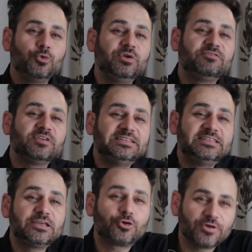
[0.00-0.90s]
we've
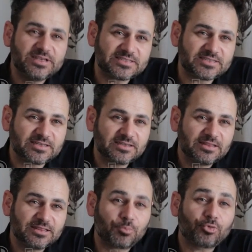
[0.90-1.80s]
decreased
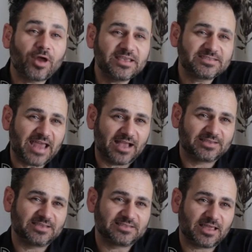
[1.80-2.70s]
the price to
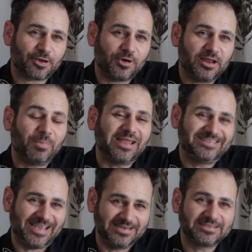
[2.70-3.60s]
access that credit by
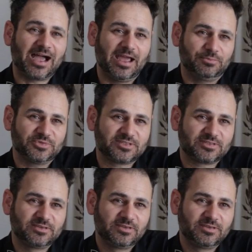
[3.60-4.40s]
10 times.